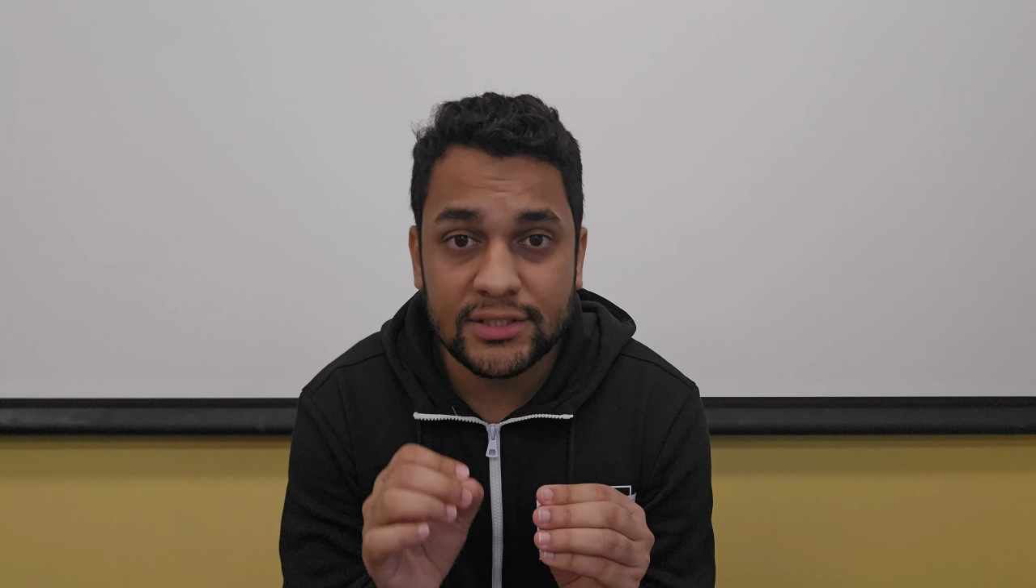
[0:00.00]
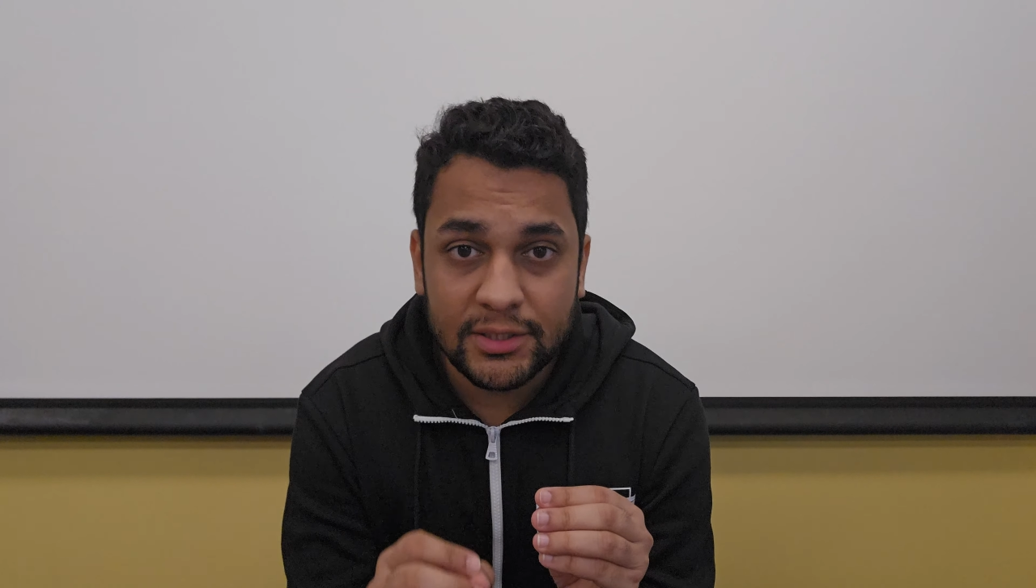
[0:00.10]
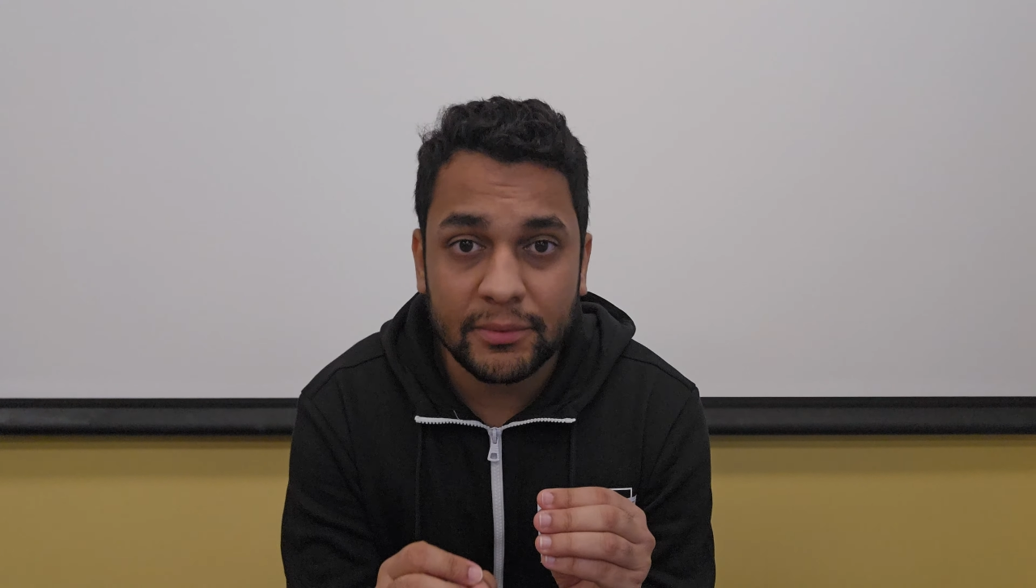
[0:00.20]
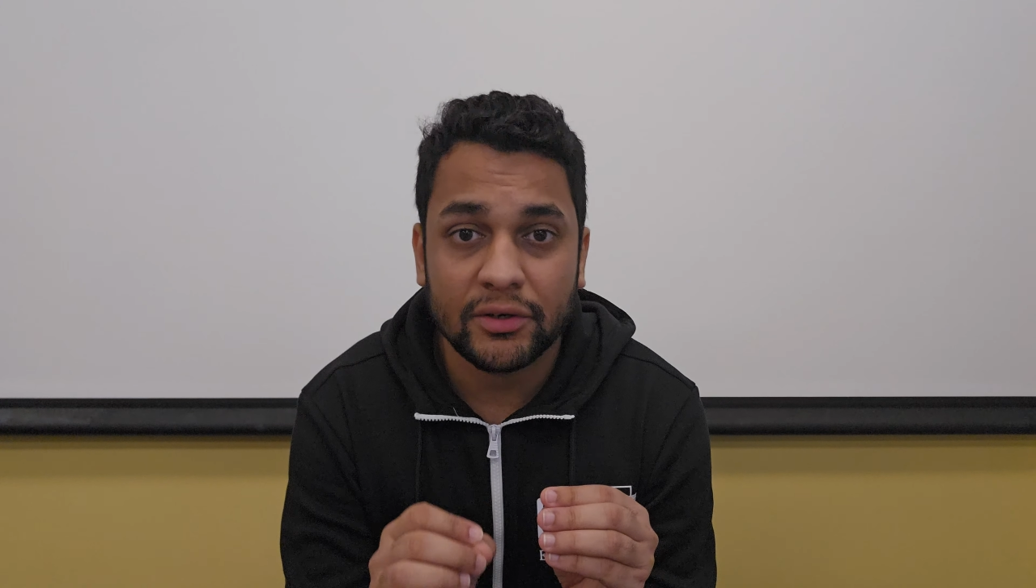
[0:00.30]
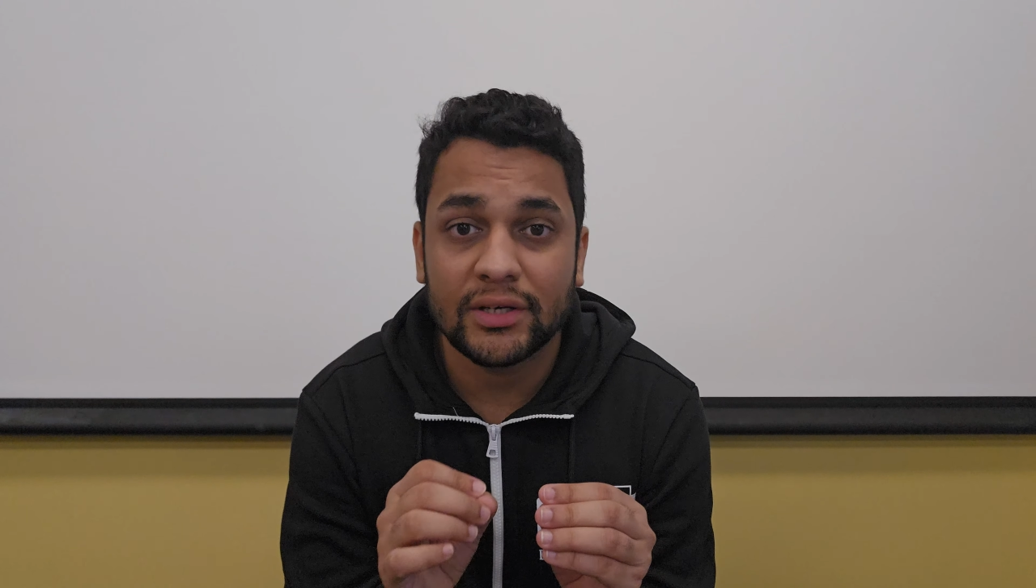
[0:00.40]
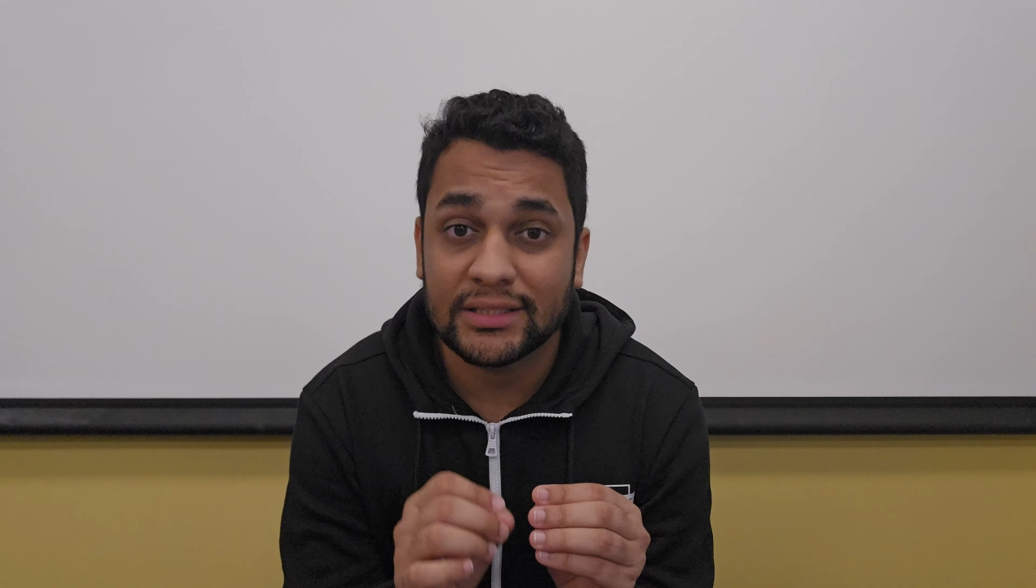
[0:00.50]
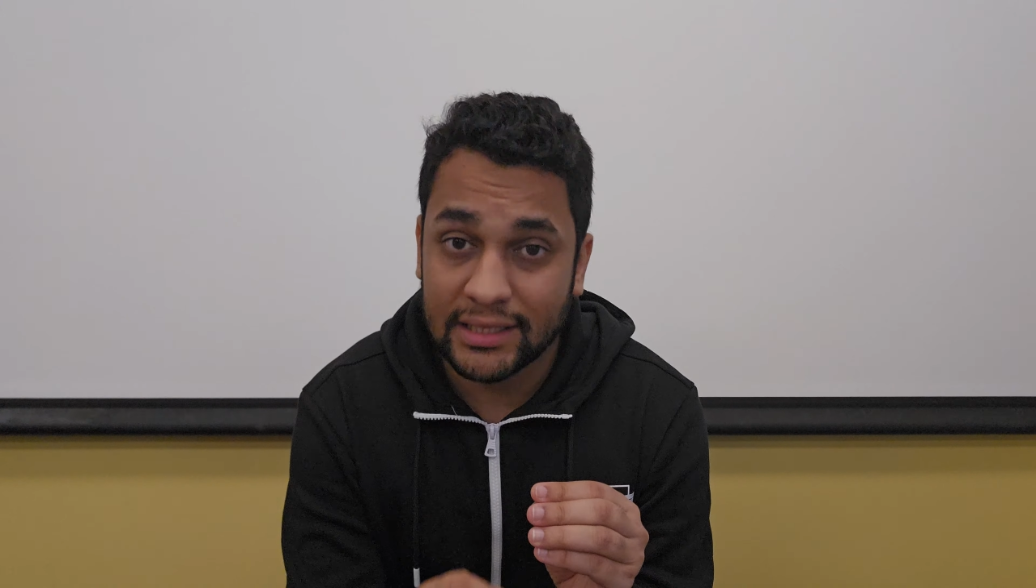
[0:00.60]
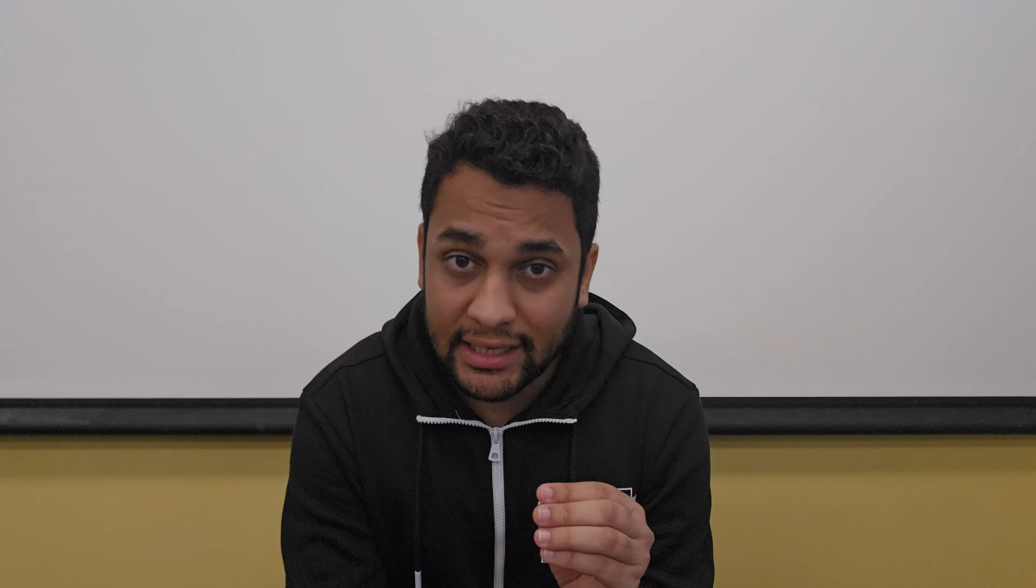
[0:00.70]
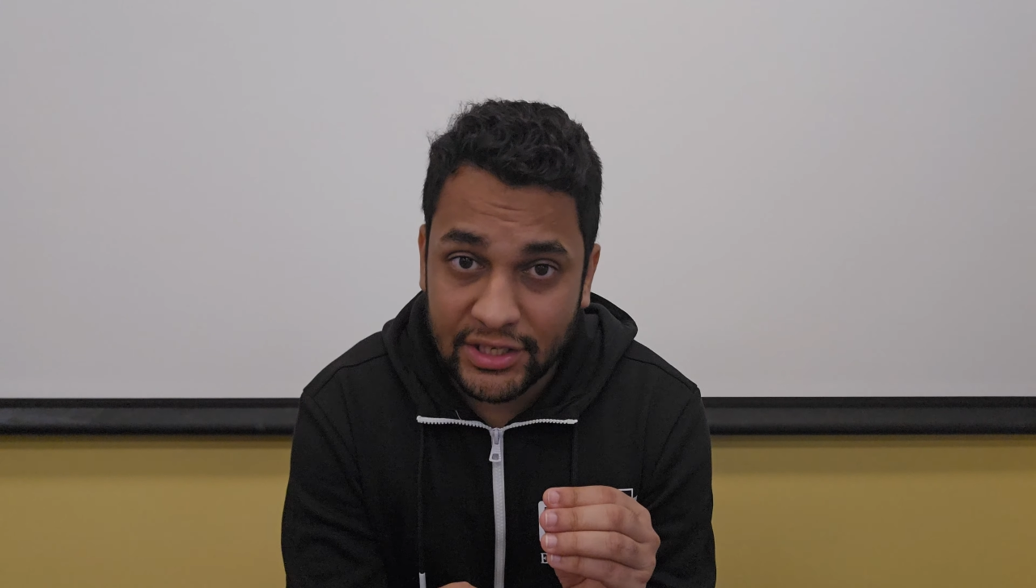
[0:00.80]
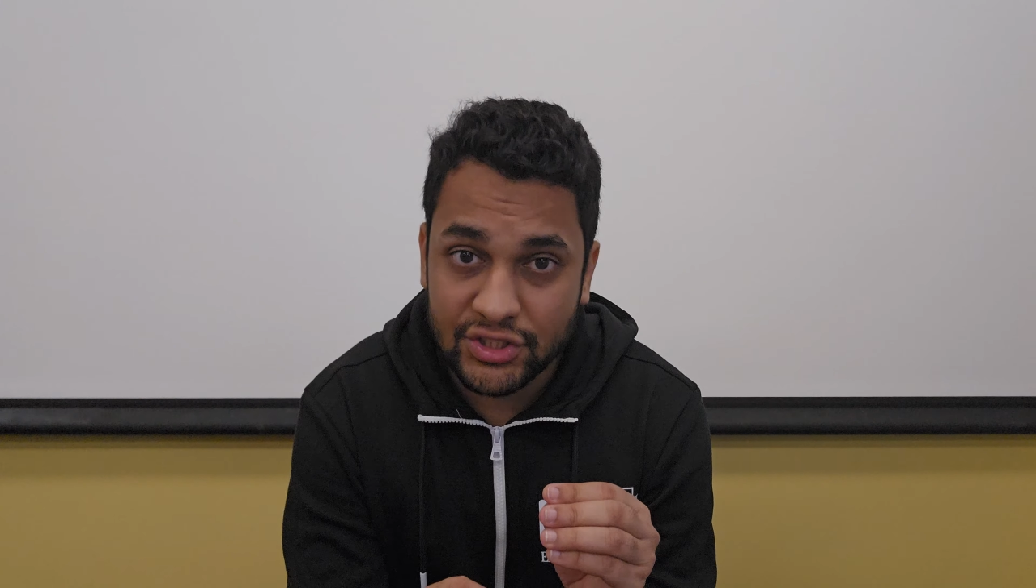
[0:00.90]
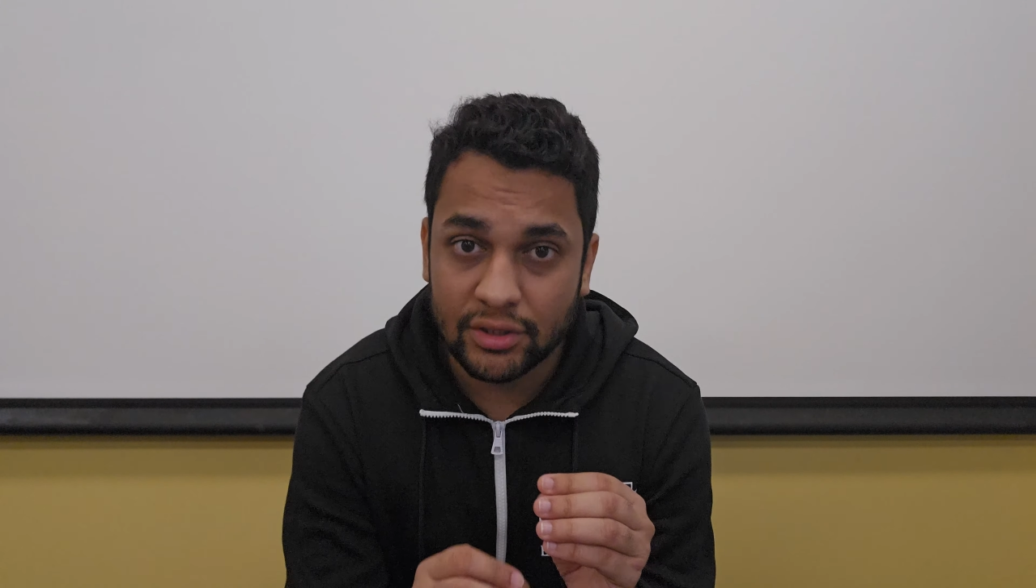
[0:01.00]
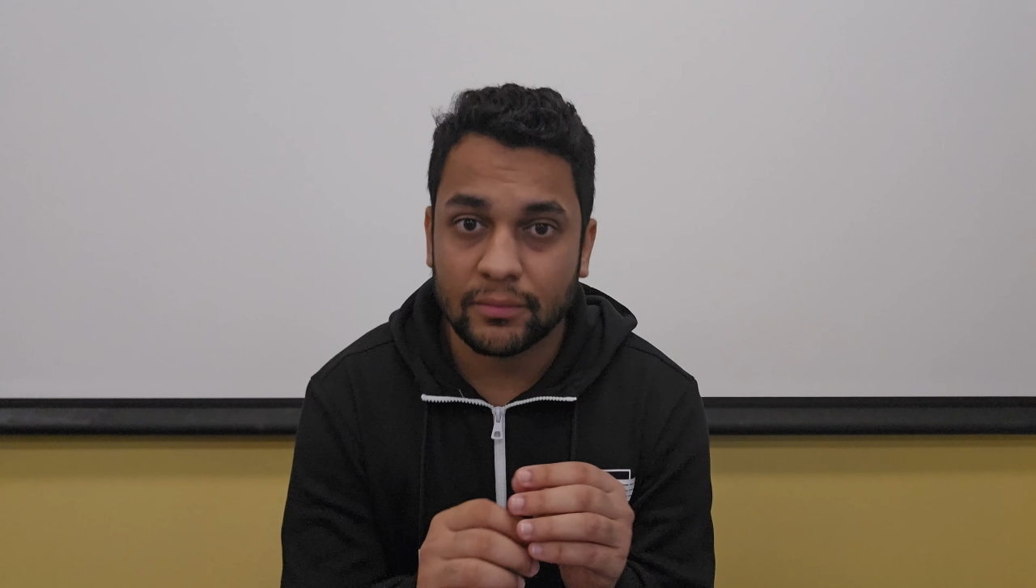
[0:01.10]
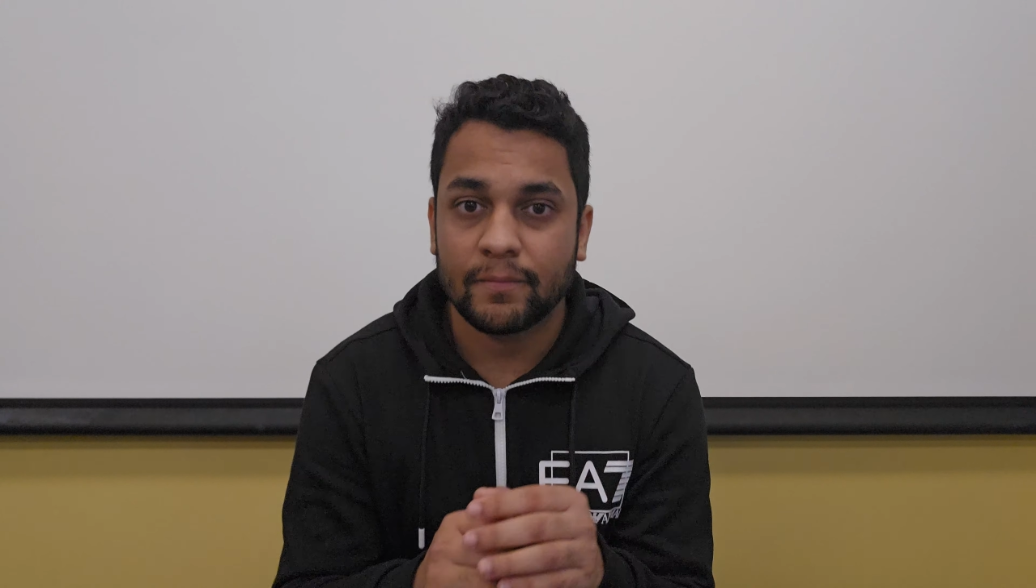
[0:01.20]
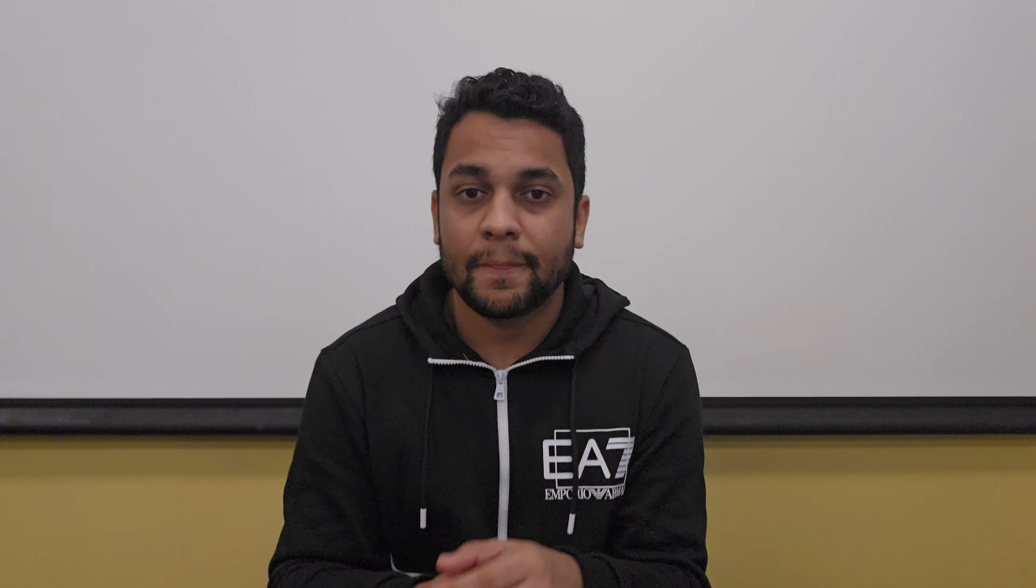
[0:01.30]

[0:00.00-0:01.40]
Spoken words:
symmetries in nature.